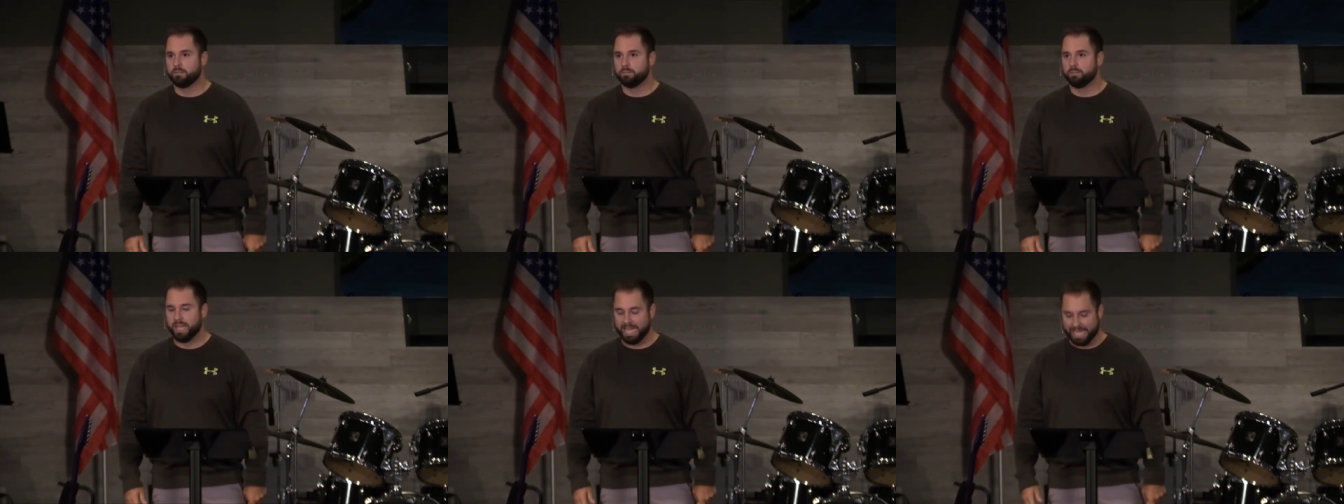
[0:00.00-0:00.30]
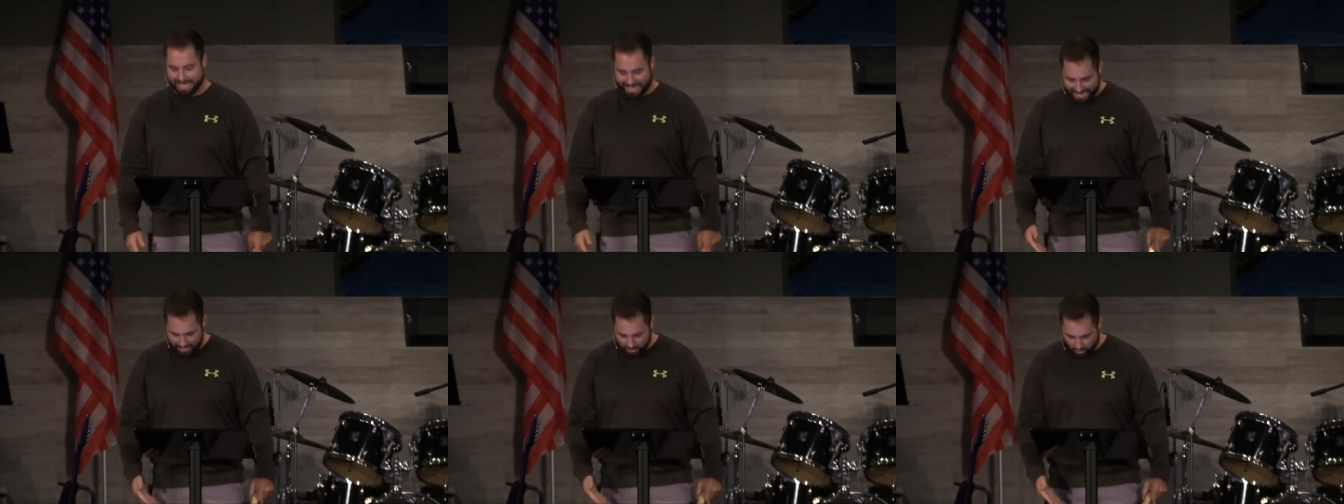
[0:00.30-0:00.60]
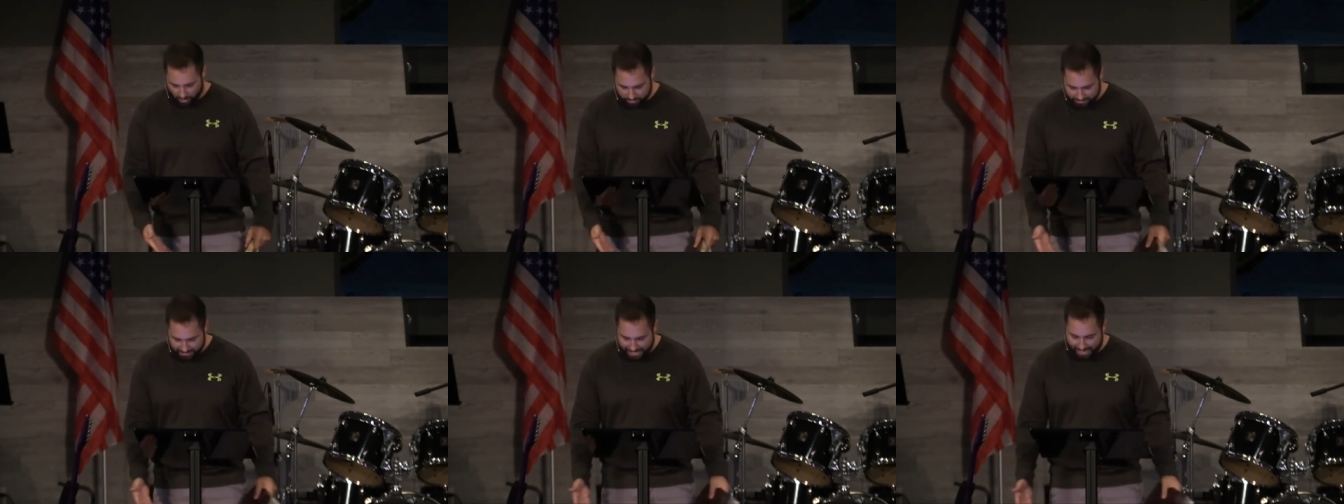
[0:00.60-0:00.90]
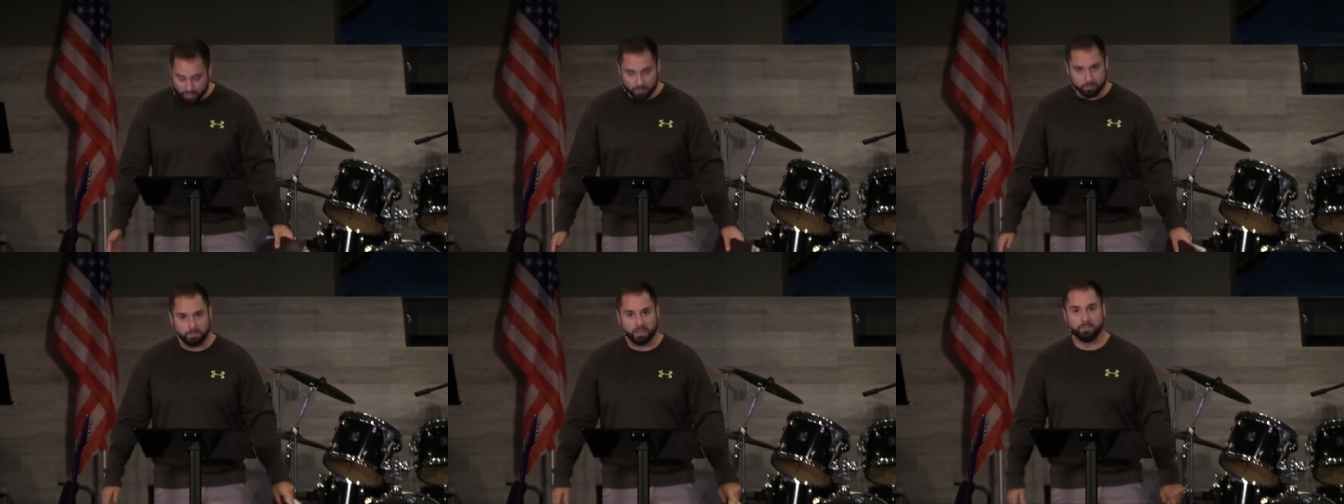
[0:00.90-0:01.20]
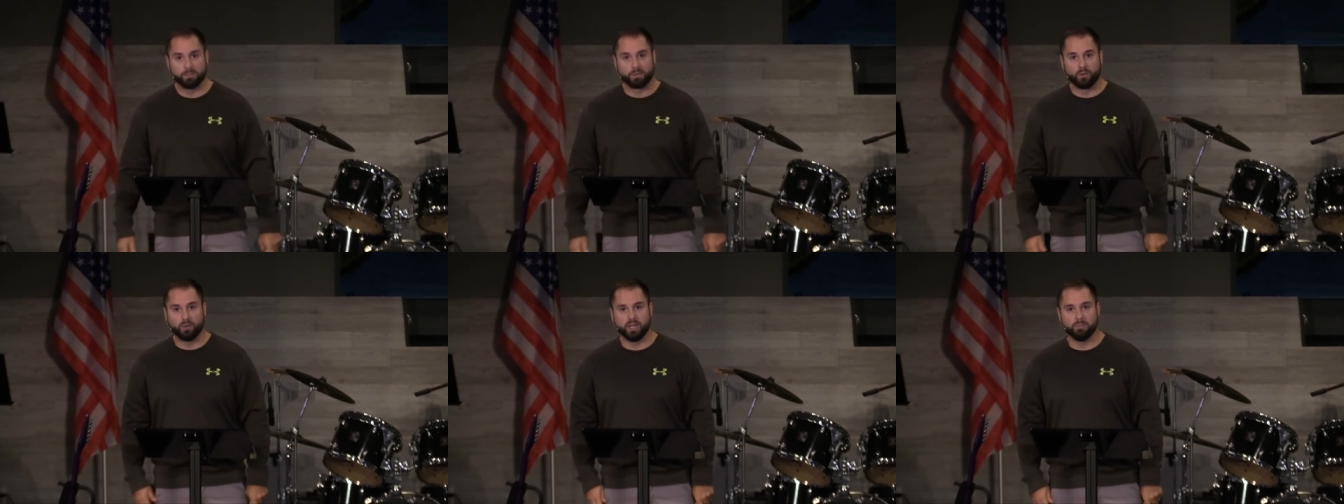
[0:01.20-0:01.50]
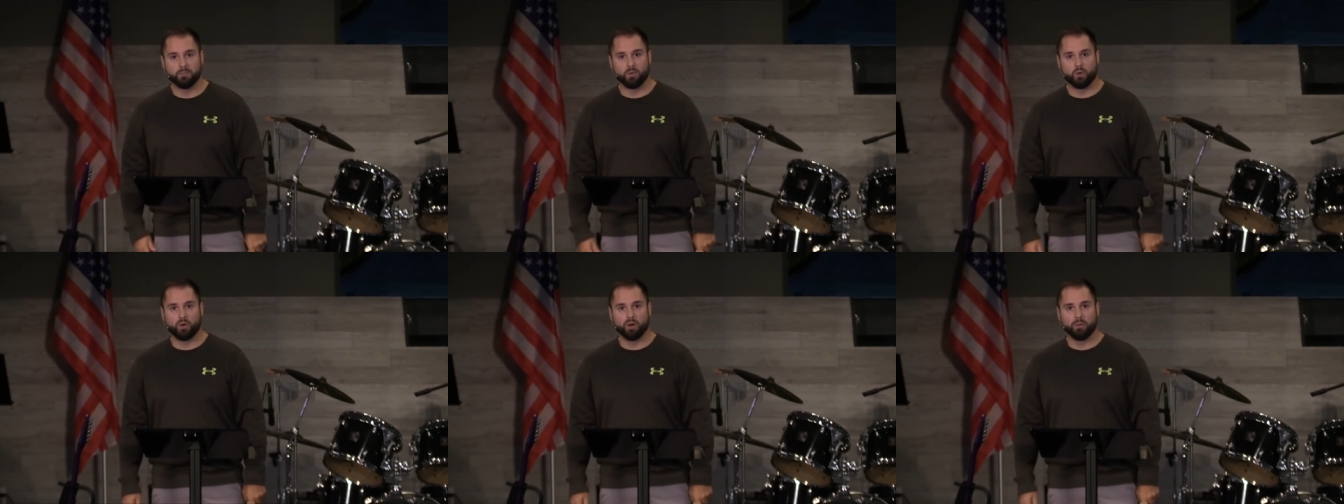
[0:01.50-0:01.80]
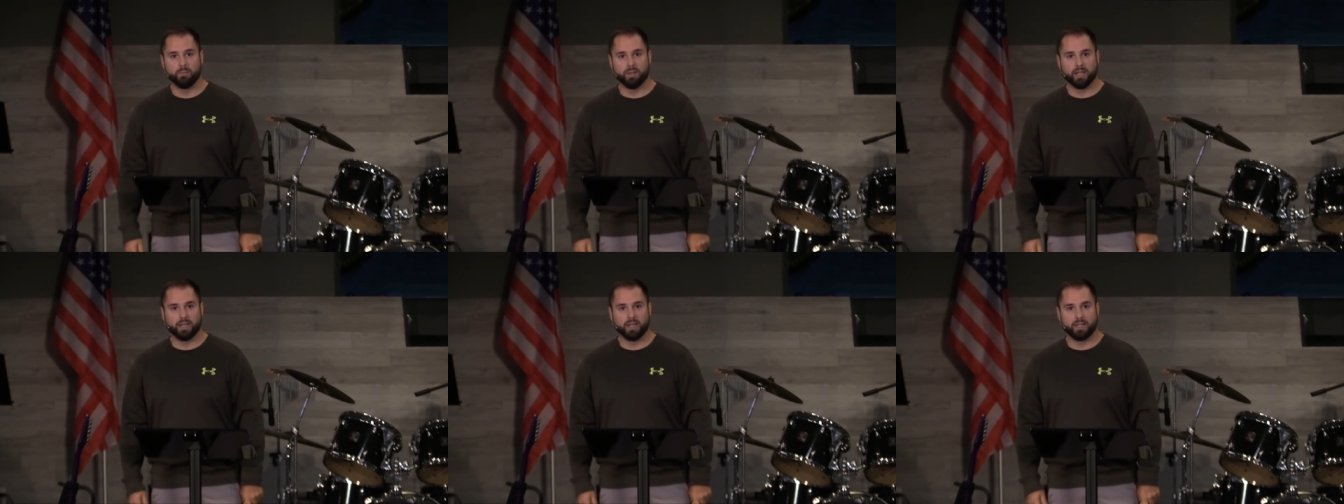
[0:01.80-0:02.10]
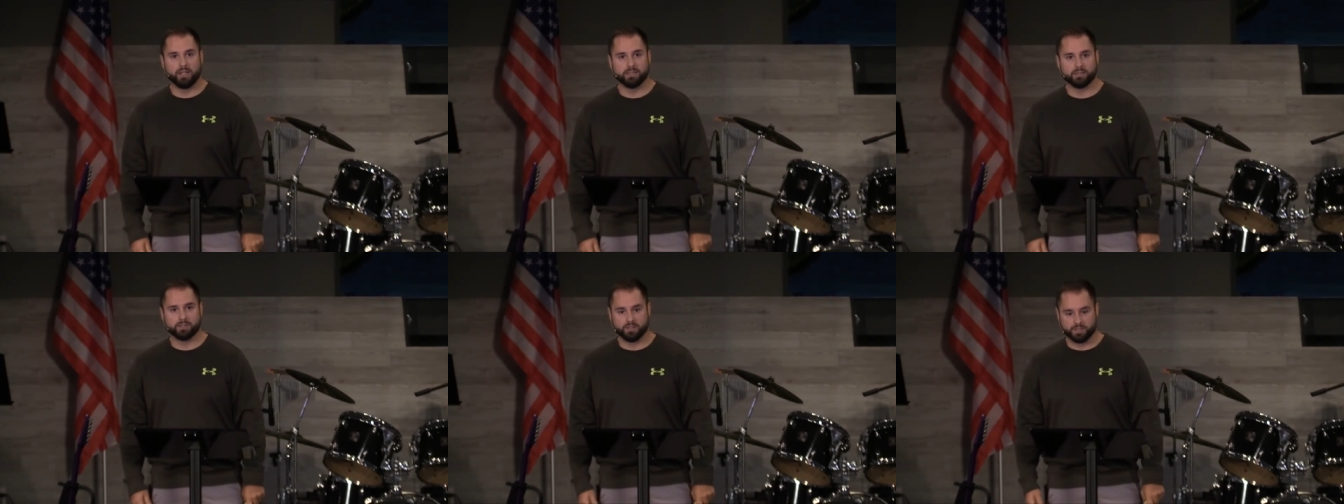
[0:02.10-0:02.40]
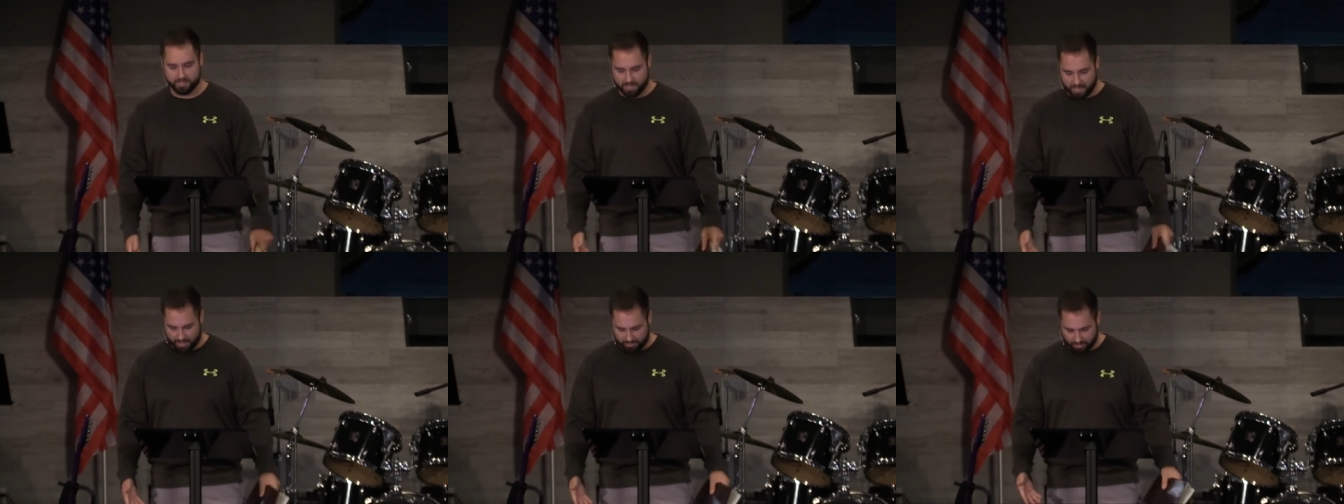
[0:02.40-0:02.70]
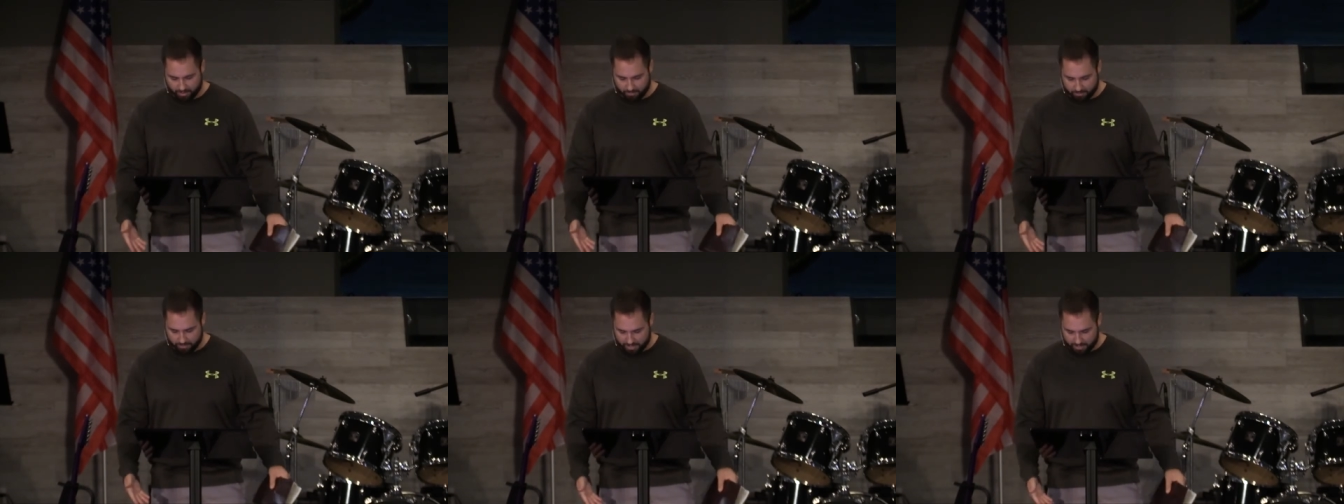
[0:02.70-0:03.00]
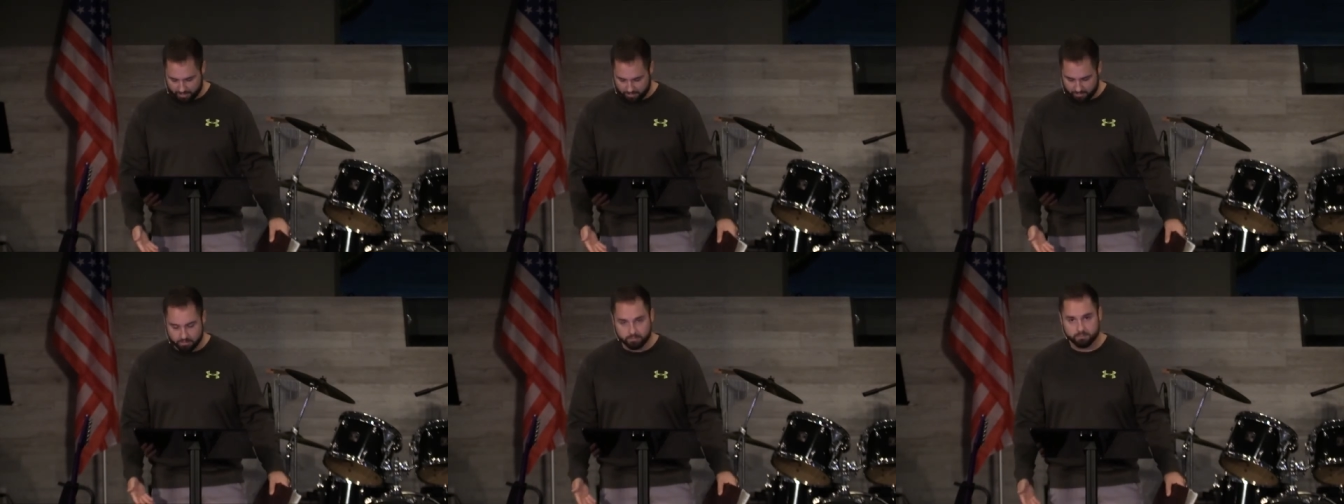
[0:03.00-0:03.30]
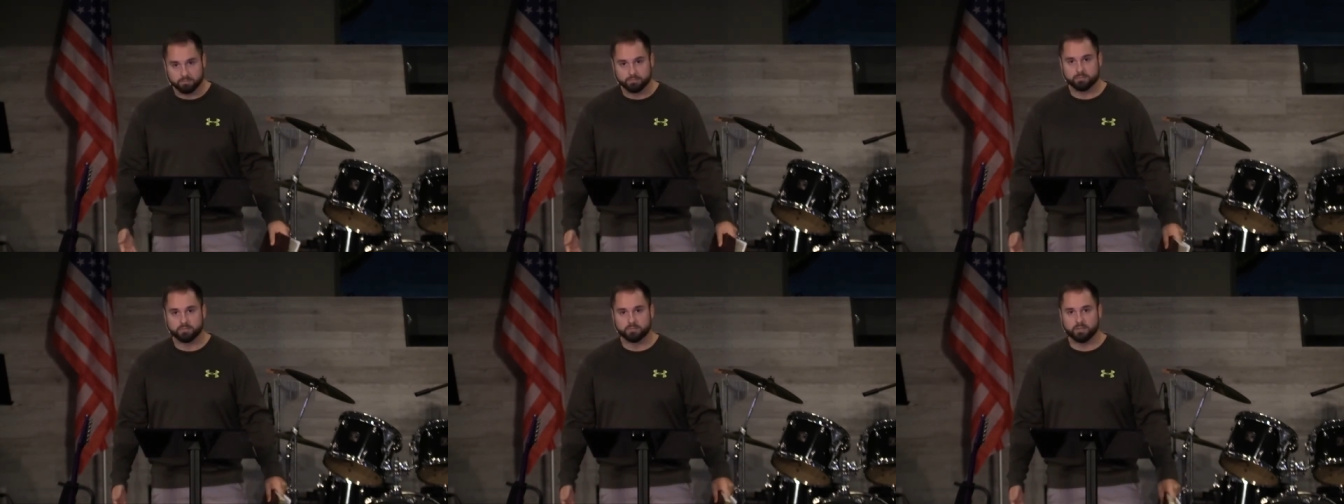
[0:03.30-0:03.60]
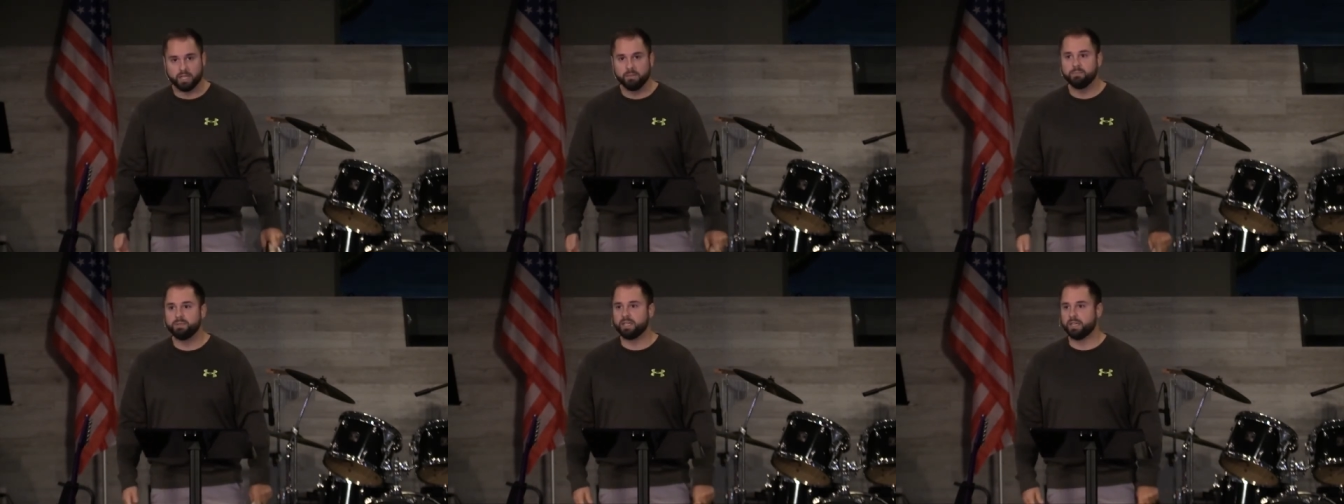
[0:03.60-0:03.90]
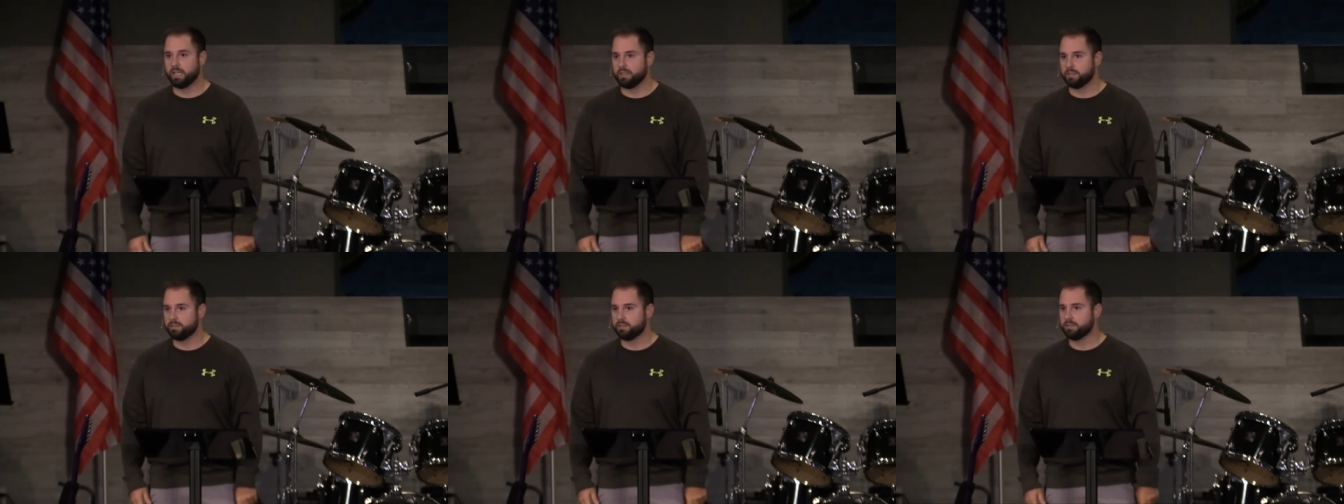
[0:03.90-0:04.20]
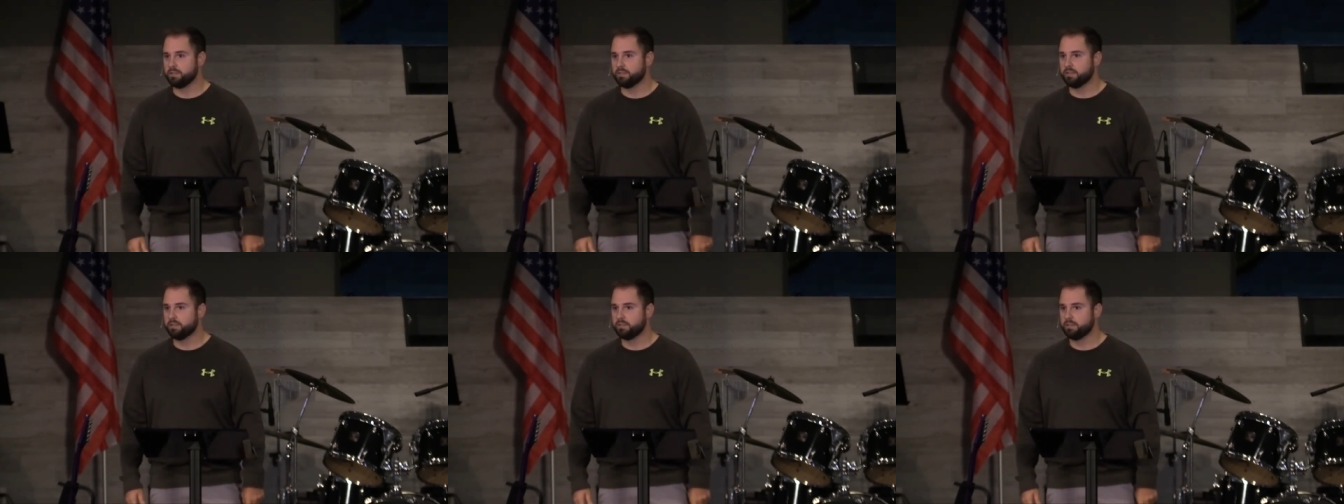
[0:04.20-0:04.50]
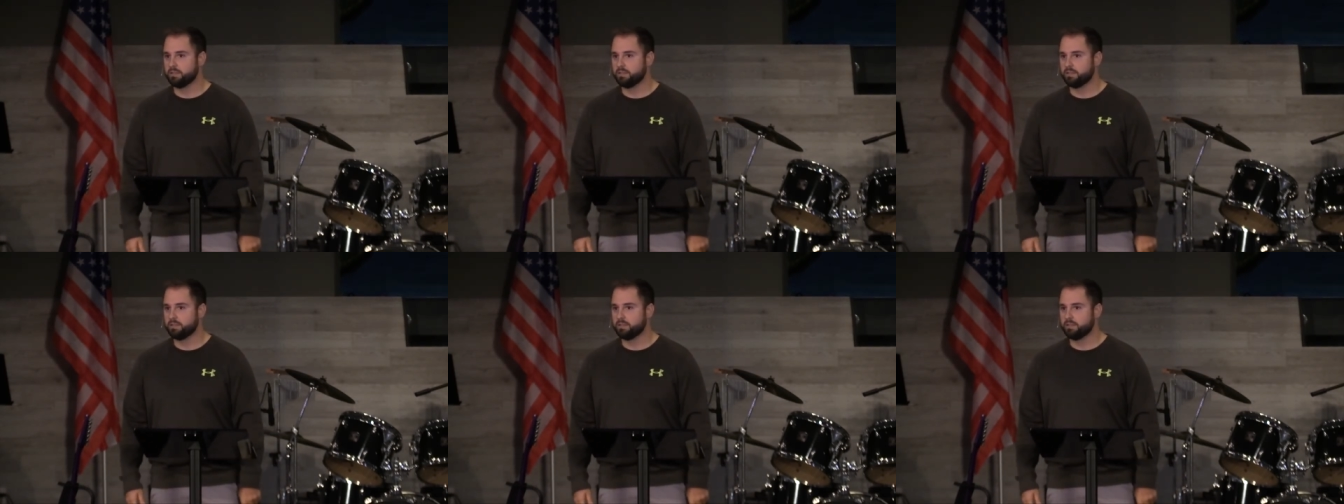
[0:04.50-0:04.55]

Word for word: He can't look down at people anymore because there's nothing but emptiness.